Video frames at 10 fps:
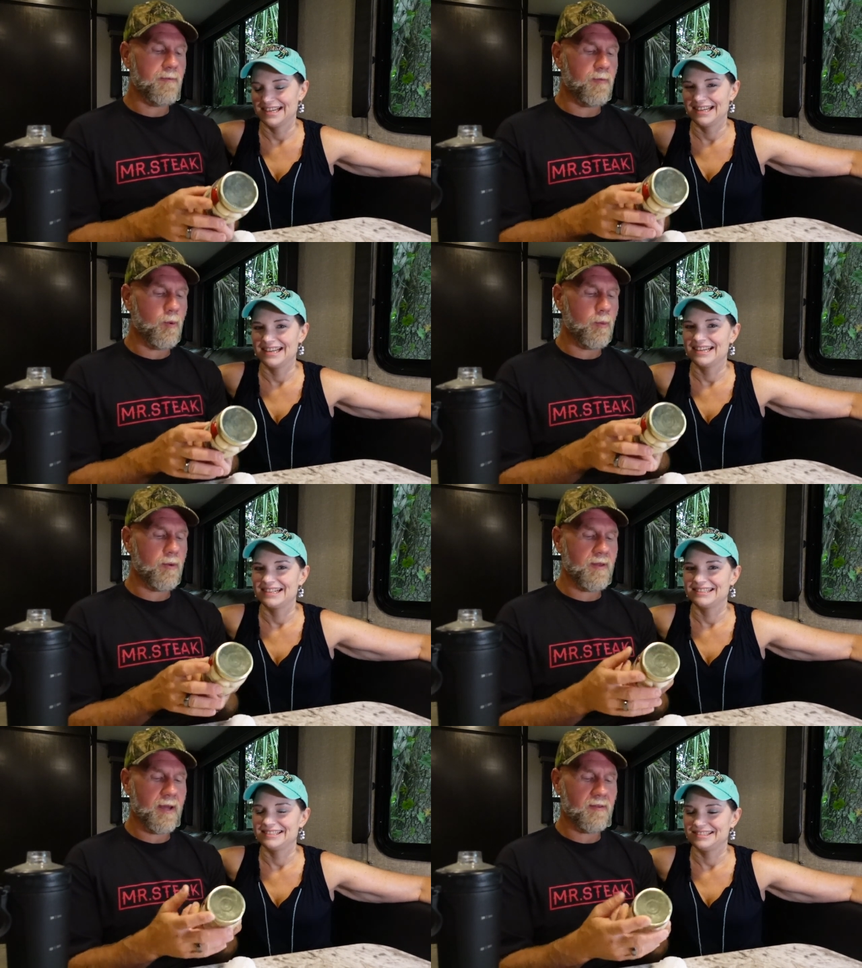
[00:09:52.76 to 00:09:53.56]
Speaker 1: in Fort
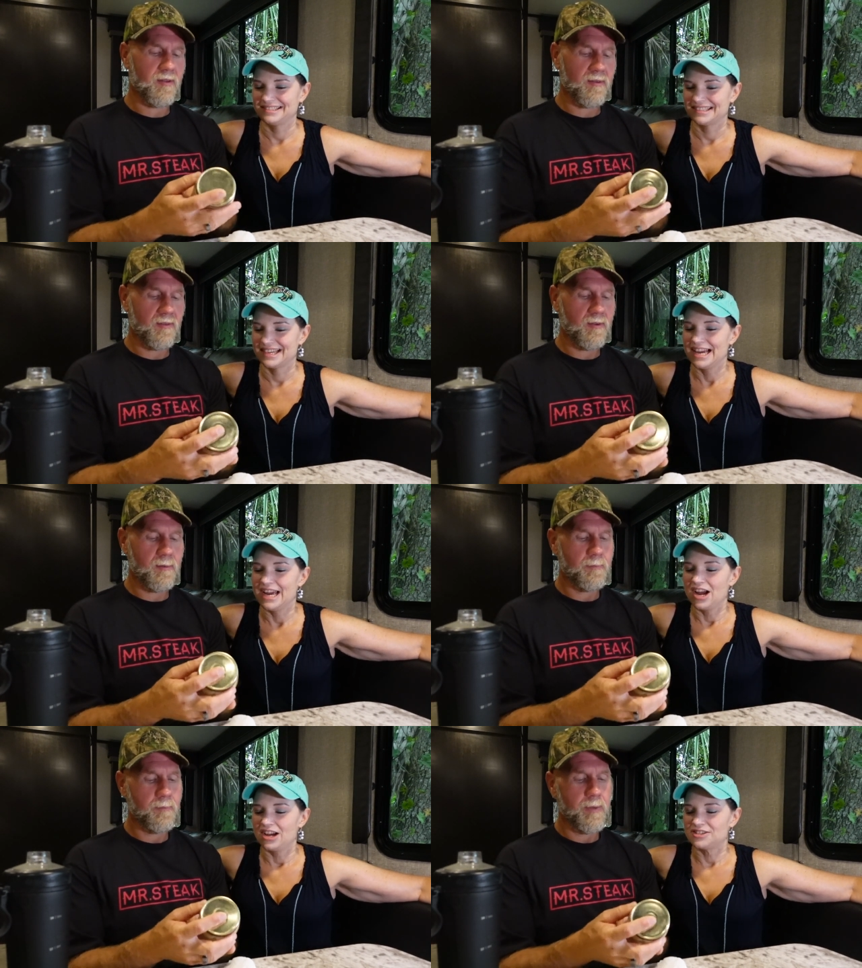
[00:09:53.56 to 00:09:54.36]
Worth, Texas.
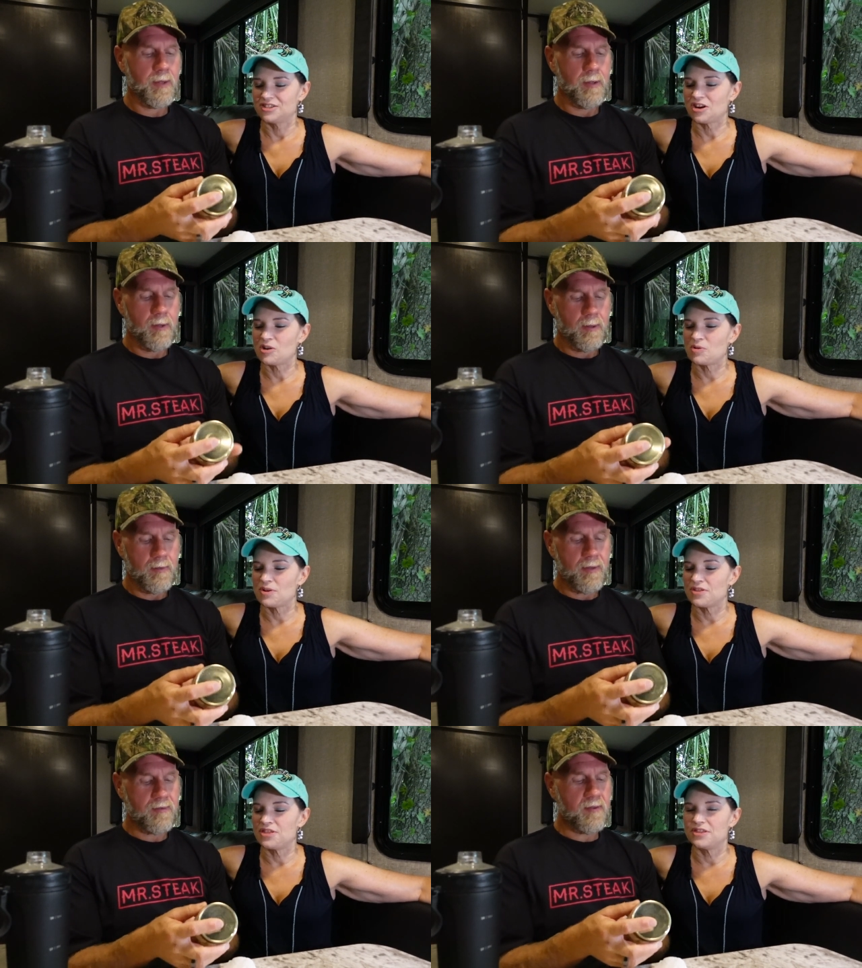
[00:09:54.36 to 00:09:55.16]

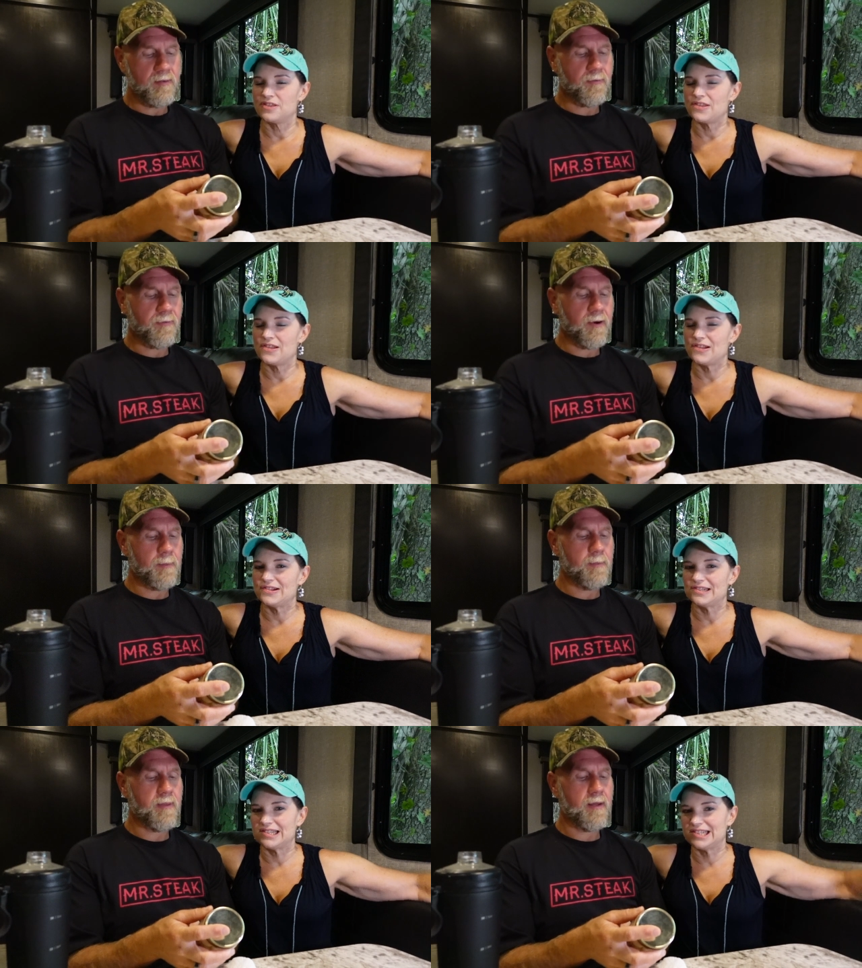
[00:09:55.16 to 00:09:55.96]
So this is
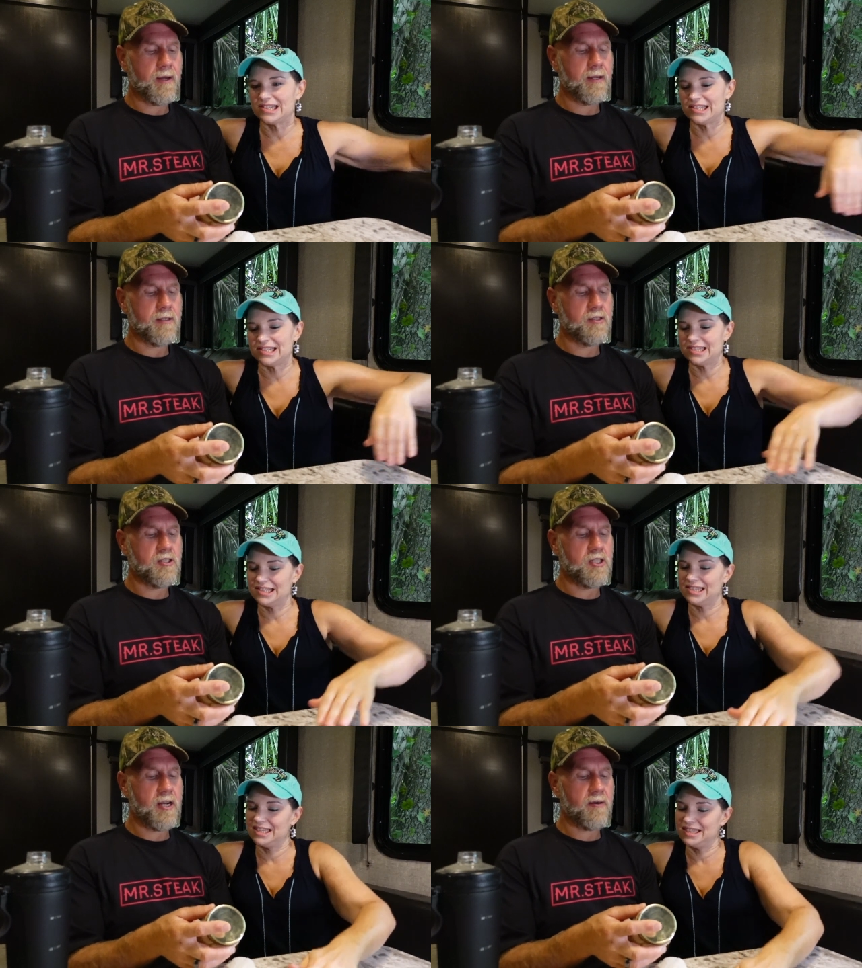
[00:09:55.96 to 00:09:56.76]
from the
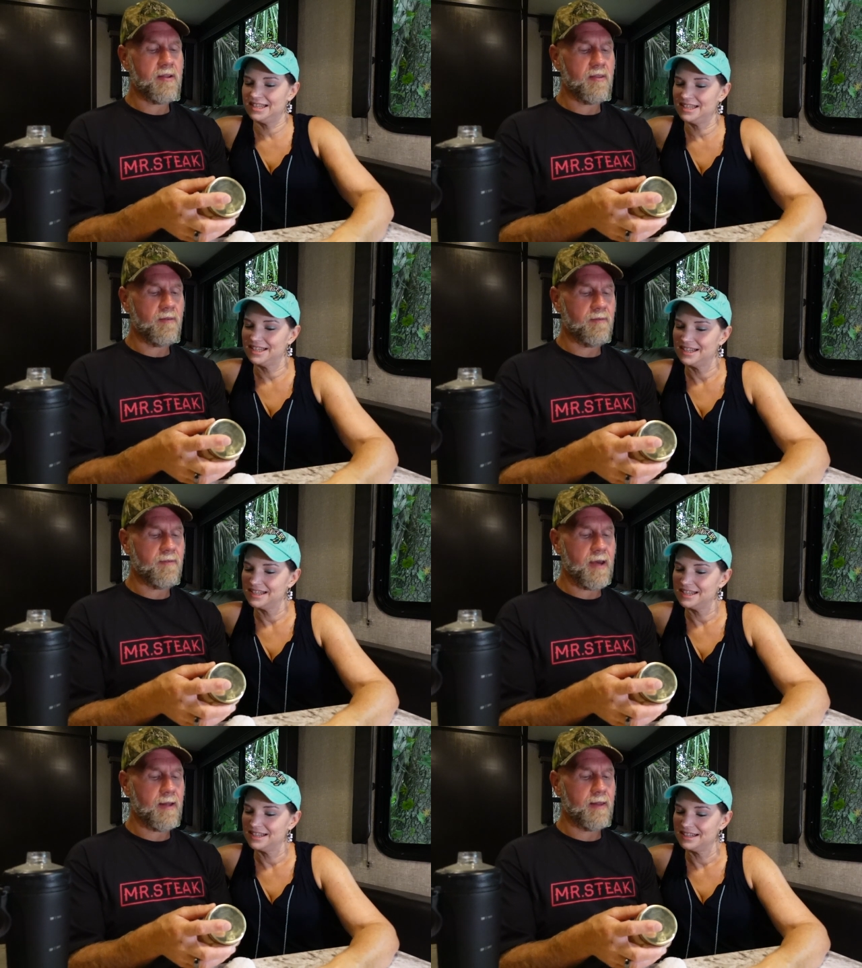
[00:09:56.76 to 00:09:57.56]
Cherith
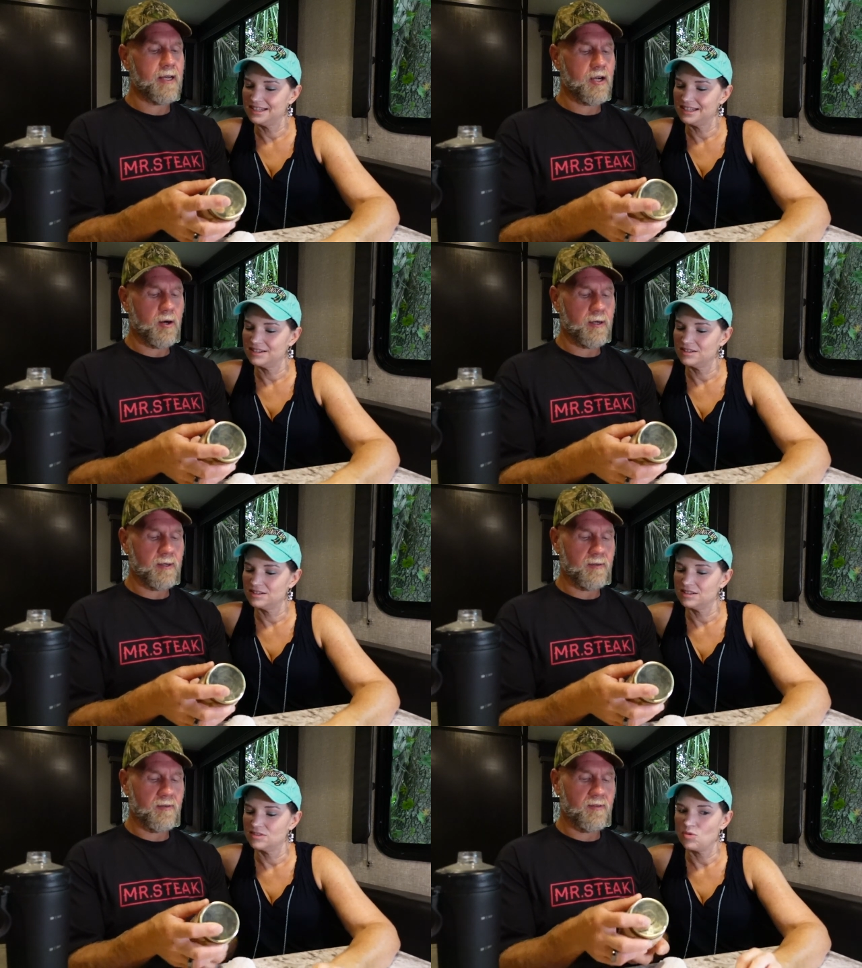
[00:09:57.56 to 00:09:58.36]
Valley
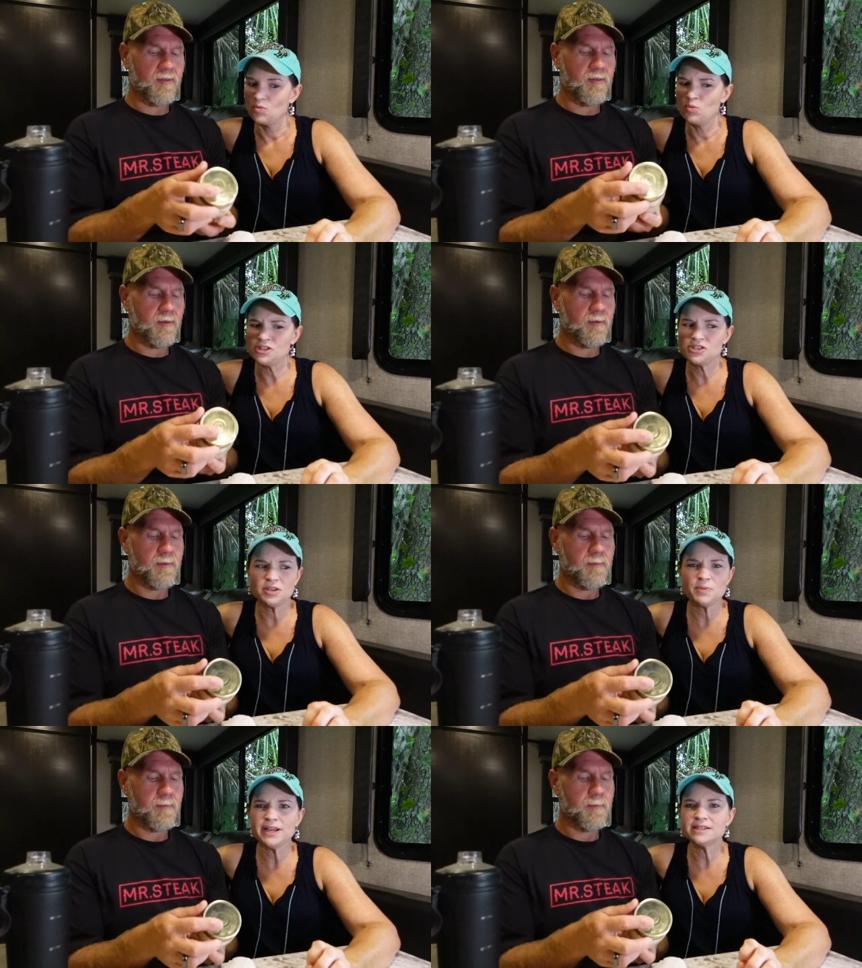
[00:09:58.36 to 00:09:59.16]
Gardens. Which,
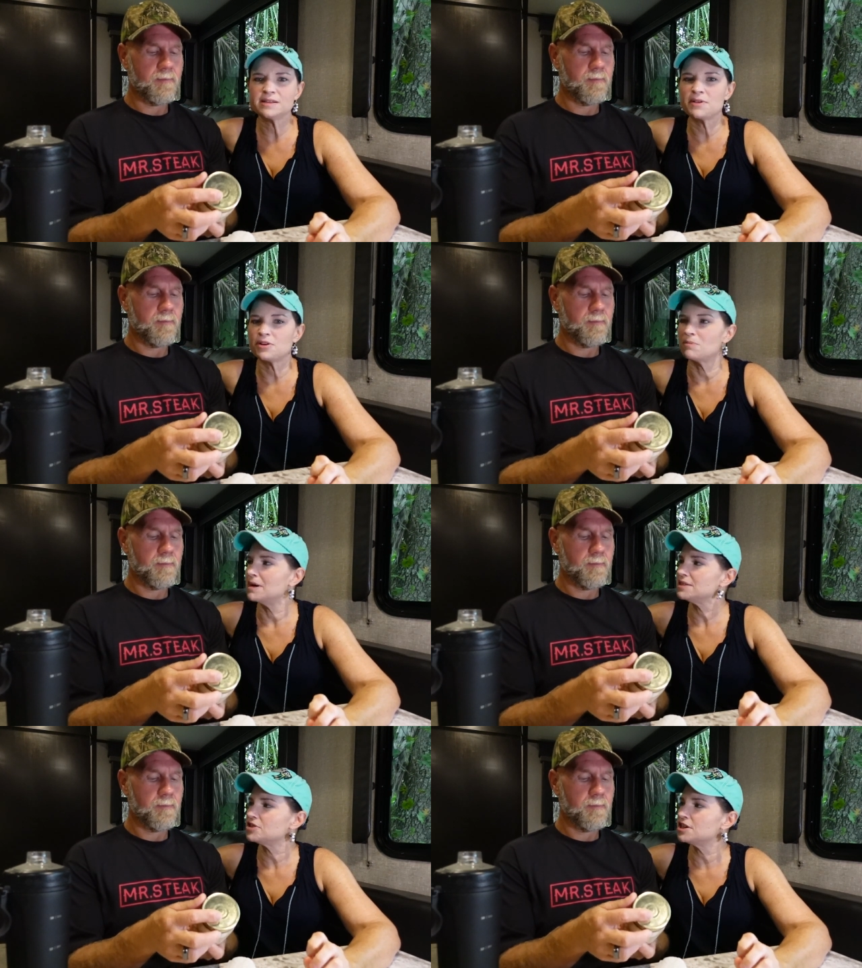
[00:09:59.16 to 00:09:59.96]
Speaker 2: didn't we get some of their
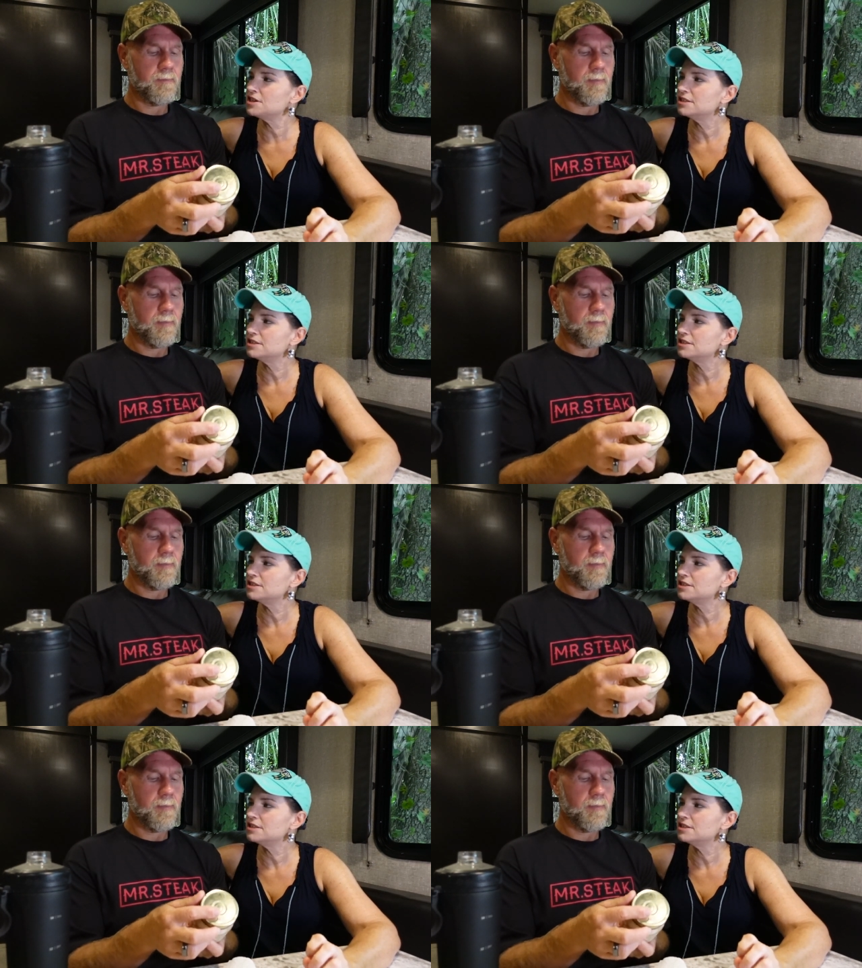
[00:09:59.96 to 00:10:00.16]
mustard?